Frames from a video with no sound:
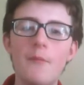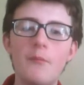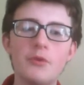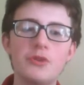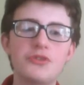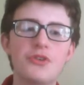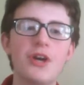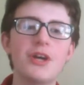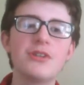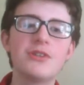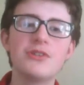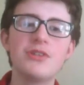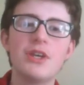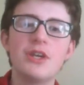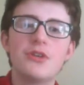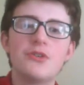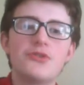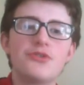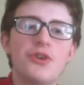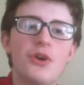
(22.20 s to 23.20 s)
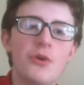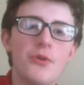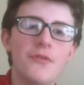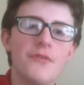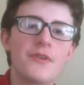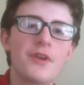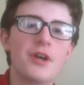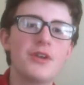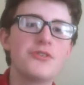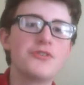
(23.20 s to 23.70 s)
were trying to take control of
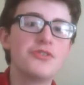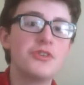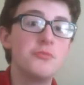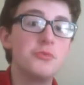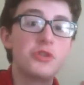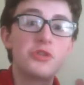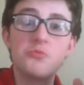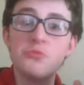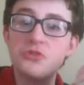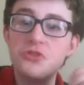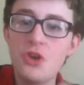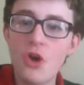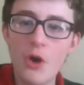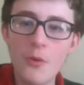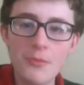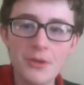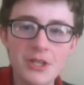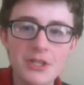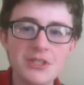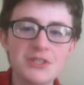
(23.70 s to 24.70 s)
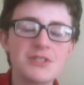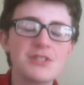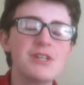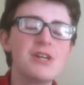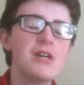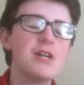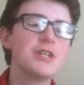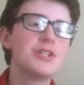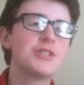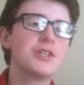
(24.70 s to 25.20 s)
the country, which was communist.
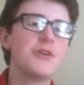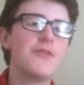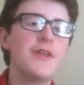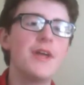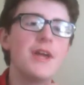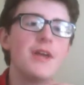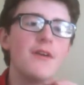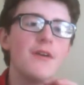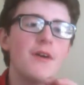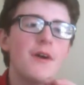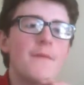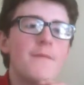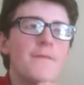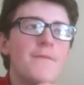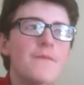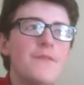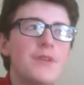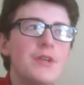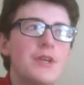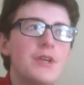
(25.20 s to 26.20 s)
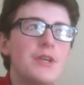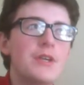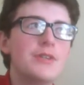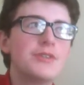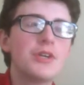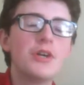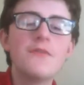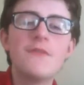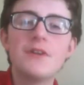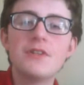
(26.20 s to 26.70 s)
So the
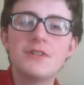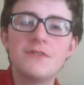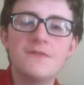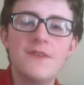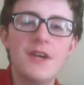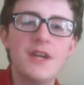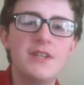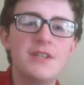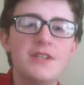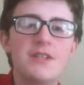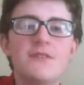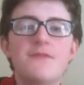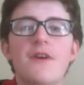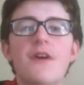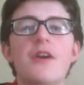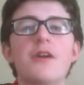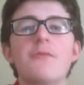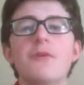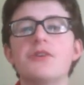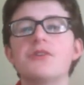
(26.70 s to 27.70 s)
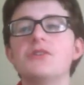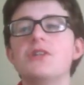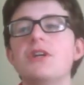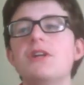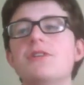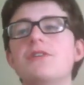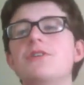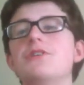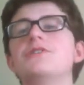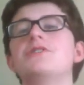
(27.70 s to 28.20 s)
Soviets invaded very much
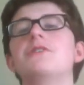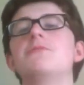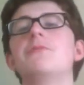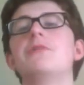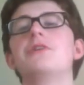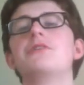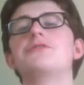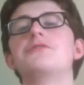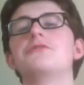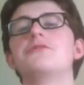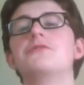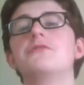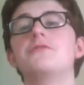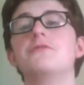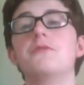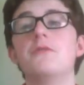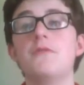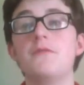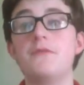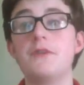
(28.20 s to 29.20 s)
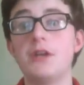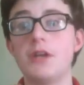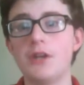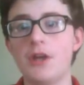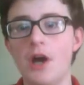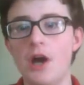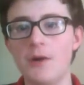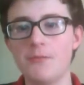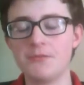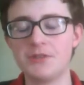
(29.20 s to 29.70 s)
in a similar sort of
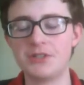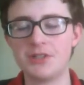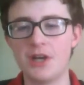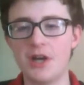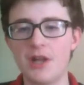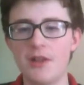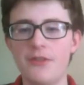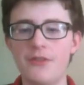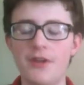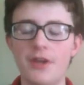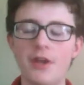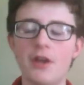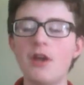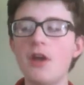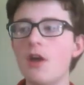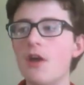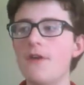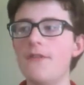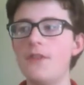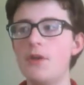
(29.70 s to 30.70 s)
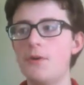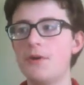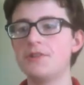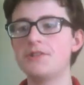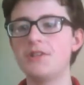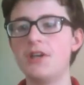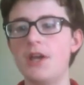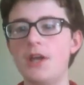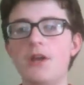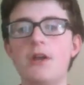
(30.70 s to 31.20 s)
Vietnam-style thing. The
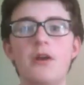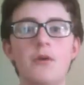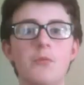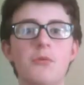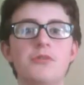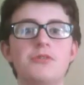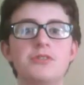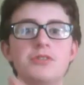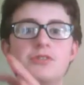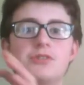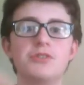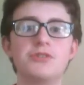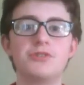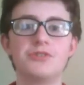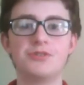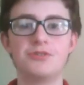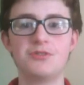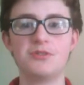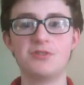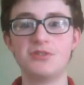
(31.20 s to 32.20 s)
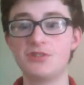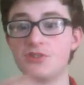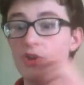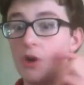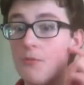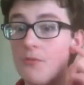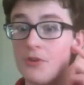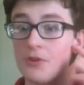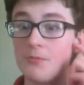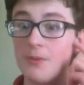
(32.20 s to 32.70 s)
USA wanted to
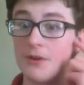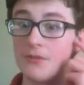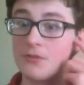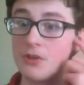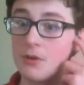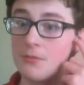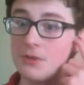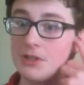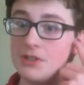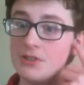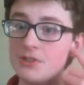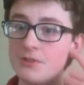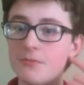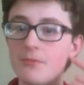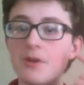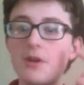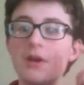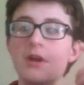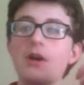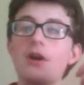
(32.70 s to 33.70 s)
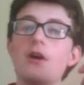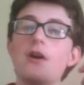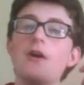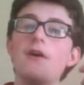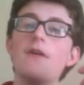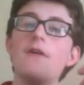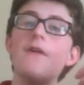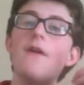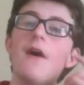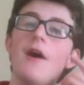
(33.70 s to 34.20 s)
stop the spread of communism.
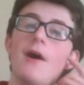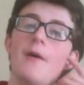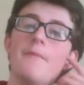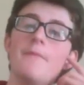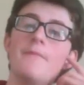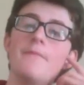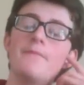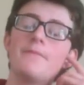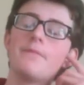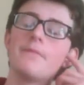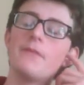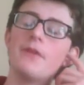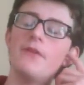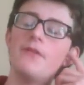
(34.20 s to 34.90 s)
The